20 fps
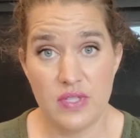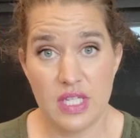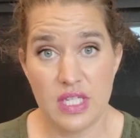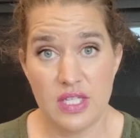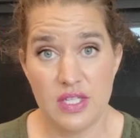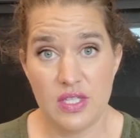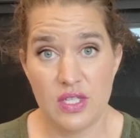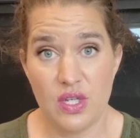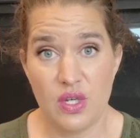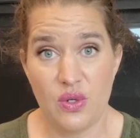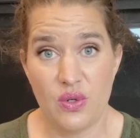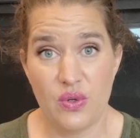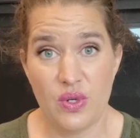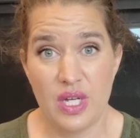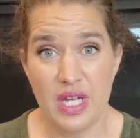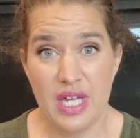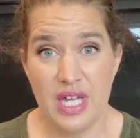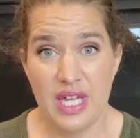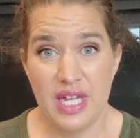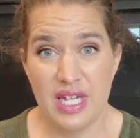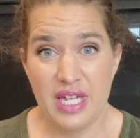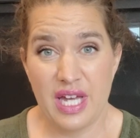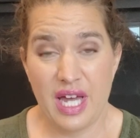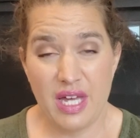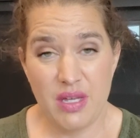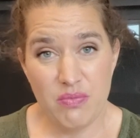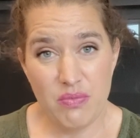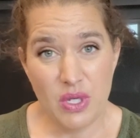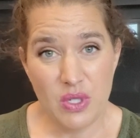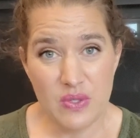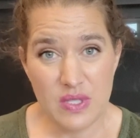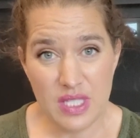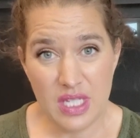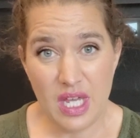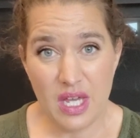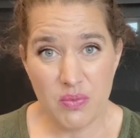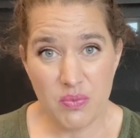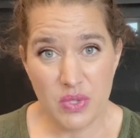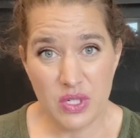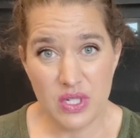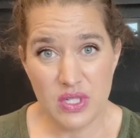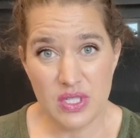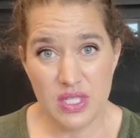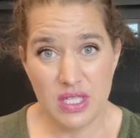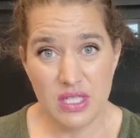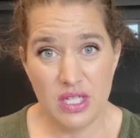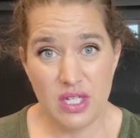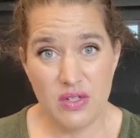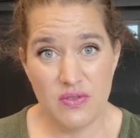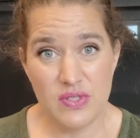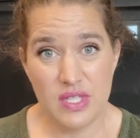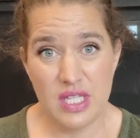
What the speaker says: And so I mostly have brittles and loaves,